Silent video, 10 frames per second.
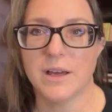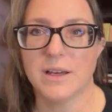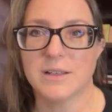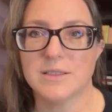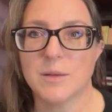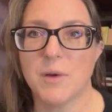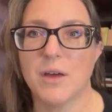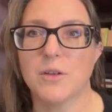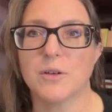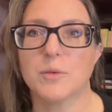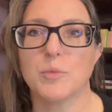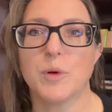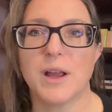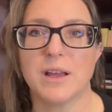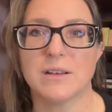some other
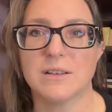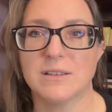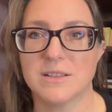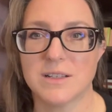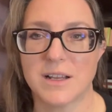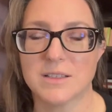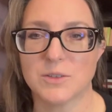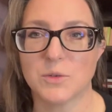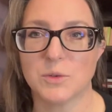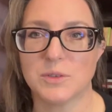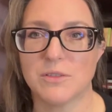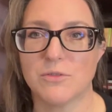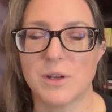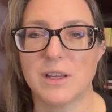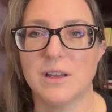brand that's nice and
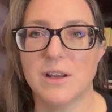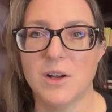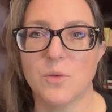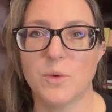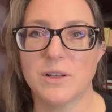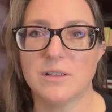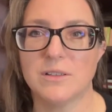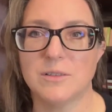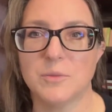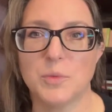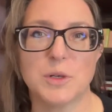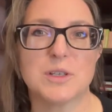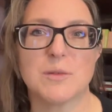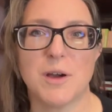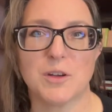cruelty-free will push
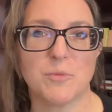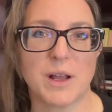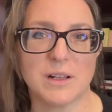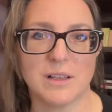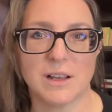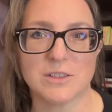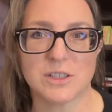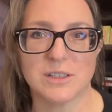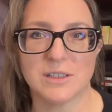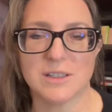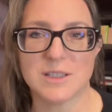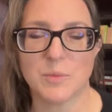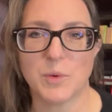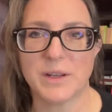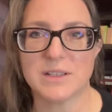them out of my collection at some
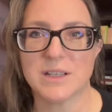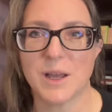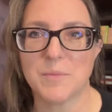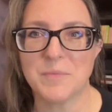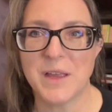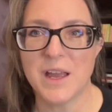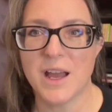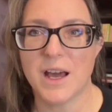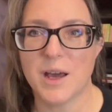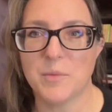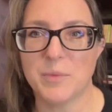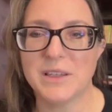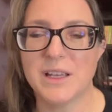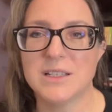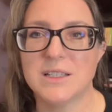point in time. But
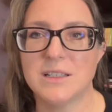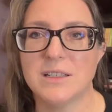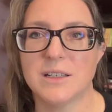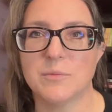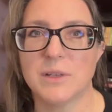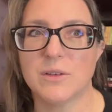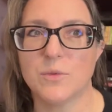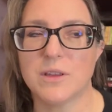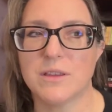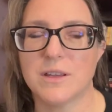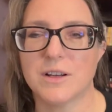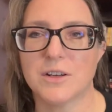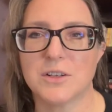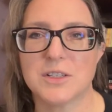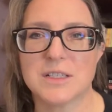they did get me with
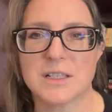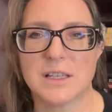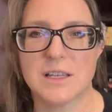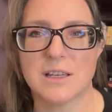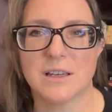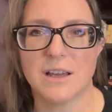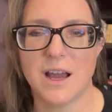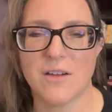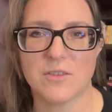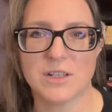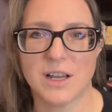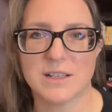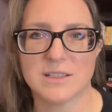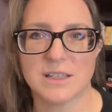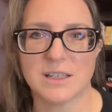their sleek
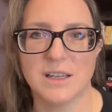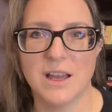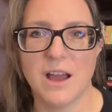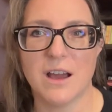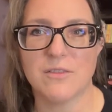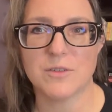advertising for